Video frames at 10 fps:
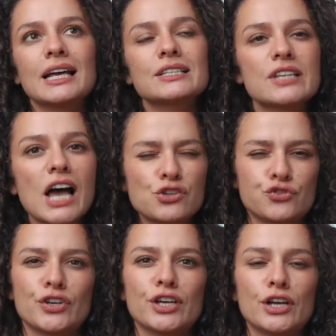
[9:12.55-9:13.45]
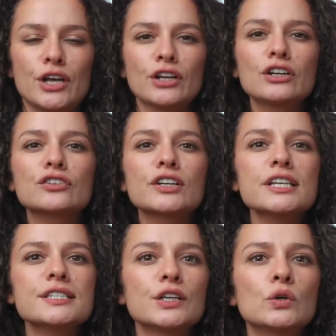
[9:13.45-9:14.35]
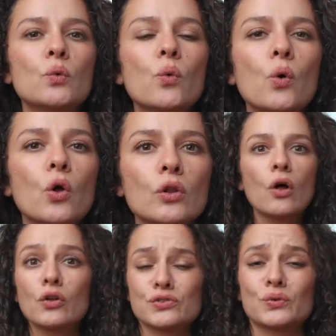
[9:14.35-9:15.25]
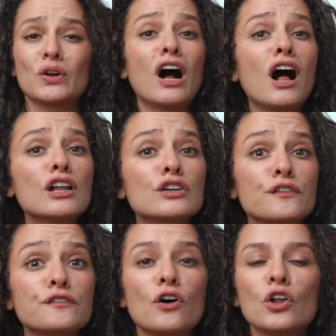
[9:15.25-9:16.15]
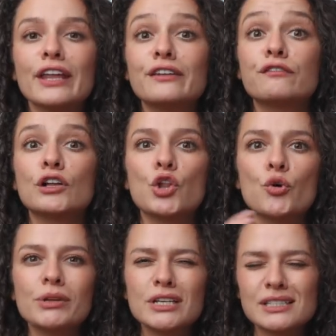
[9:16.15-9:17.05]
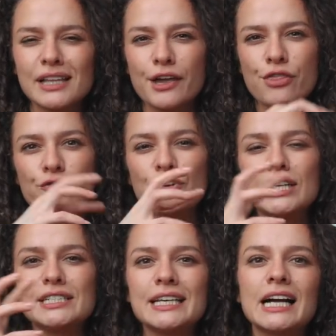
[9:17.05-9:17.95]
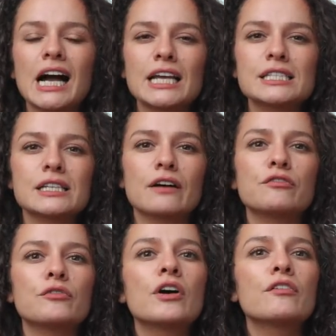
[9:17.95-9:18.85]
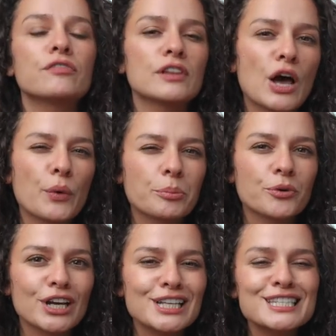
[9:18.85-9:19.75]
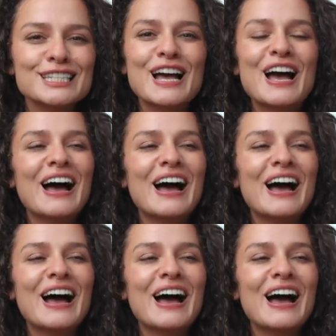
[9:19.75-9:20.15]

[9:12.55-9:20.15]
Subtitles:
exaggerated, crazy cool, also colorful and voluminous, like 3D kinds of flower prints.